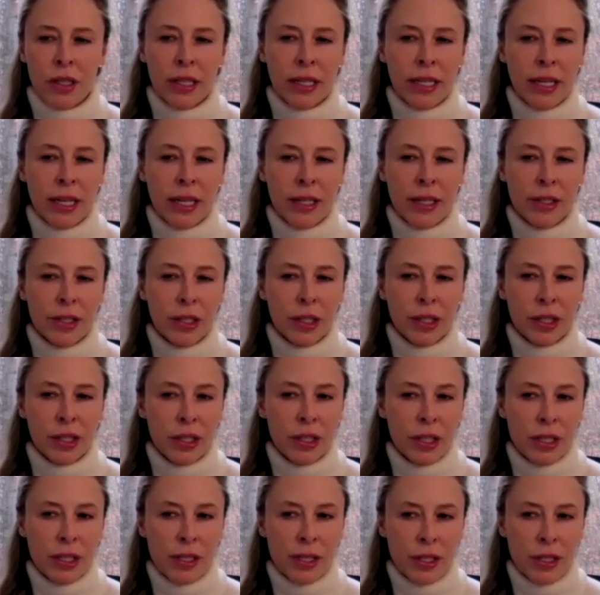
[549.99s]
are leading to
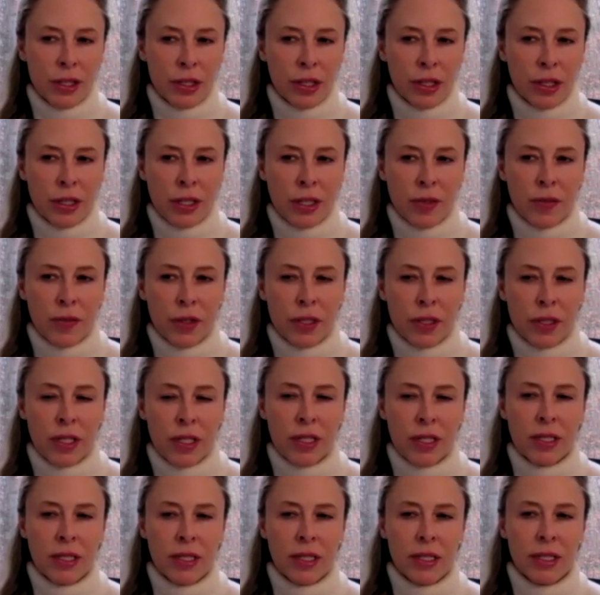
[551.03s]
good decisions
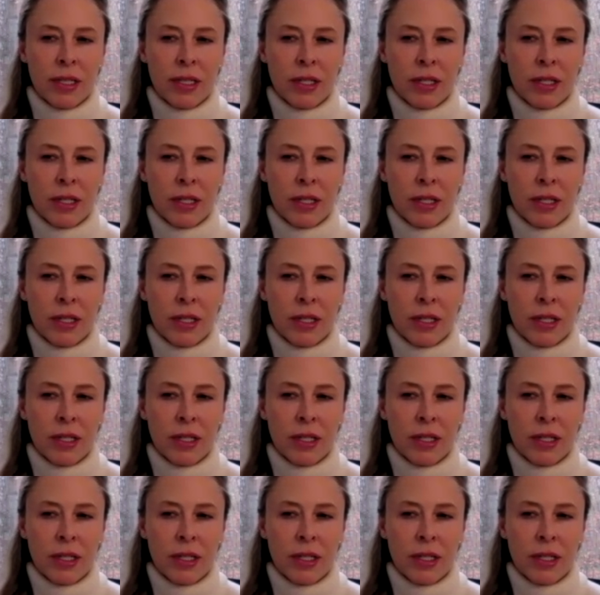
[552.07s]
versus